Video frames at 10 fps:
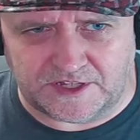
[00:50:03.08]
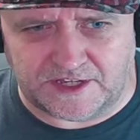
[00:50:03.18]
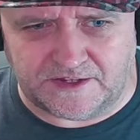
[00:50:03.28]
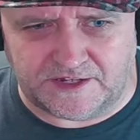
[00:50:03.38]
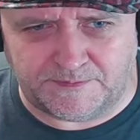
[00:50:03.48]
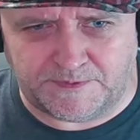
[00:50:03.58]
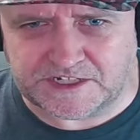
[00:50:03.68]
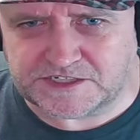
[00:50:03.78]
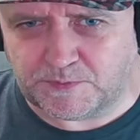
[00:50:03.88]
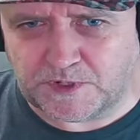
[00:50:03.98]
yeah. It'd be
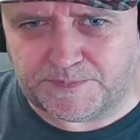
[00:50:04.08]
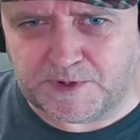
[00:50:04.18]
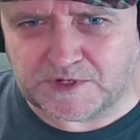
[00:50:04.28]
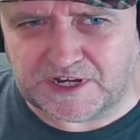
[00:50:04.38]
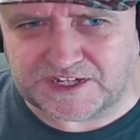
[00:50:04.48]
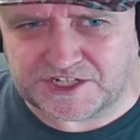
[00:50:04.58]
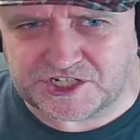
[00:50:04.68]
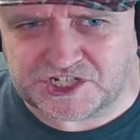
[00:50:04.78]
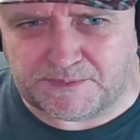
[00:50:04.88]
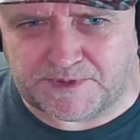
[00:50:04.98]
nice if we could build like a
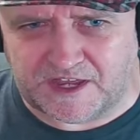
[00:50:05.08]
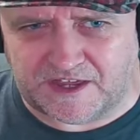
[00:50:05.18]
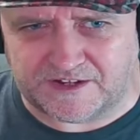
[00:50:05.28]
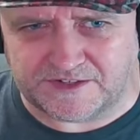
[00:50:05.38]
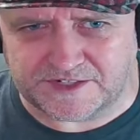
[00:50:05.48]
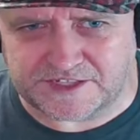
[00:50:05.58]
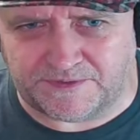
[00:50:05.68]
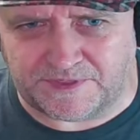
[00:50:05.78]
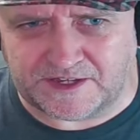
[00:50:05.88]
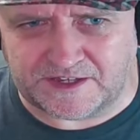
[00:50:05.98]
shipyard or
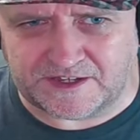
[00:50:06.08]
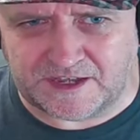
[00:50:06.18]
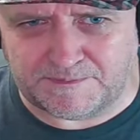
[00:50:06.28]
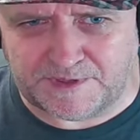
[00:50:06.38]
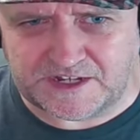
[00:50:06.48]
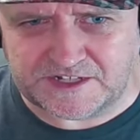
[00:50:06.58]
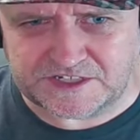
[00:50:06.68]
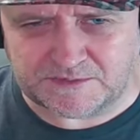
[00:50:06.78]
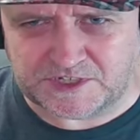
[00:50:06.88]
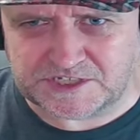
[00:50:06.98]
something at our bay,
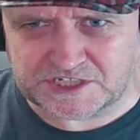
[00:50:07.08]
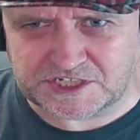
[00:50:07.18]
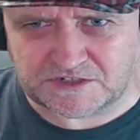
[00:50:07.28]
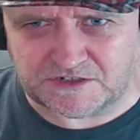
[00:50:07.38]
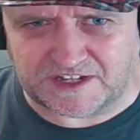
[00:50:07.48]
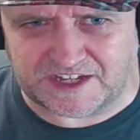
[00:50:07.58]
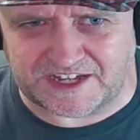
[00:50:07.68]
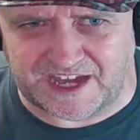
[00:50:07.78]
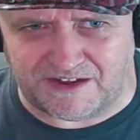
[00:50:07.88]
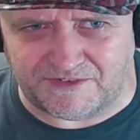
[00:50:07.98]
somewhere to, like a
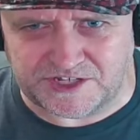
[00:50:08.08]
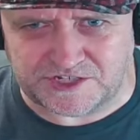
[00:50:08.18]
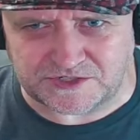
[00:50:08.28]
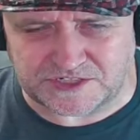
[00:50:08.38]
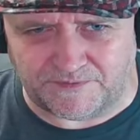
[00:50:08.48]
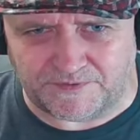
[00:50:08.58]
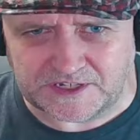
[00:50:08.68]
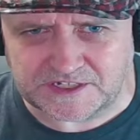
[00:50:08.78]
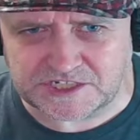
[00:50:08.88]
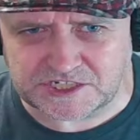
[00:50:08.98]
garage or
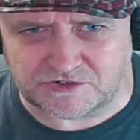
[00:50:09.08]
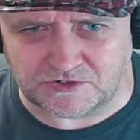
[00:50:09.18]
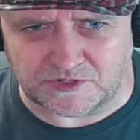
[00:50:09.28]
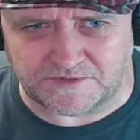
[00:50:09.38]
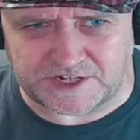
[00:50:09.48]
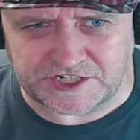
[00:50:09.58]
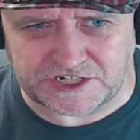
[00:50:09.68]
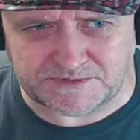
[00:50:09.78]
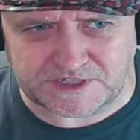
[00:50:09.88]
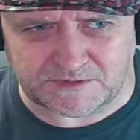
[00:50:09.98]
something, to screw all of our
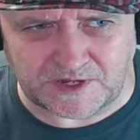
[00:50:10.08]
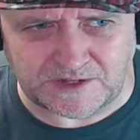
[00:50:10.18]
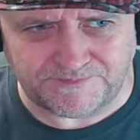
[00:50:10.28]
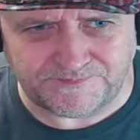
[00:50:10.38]
ships away.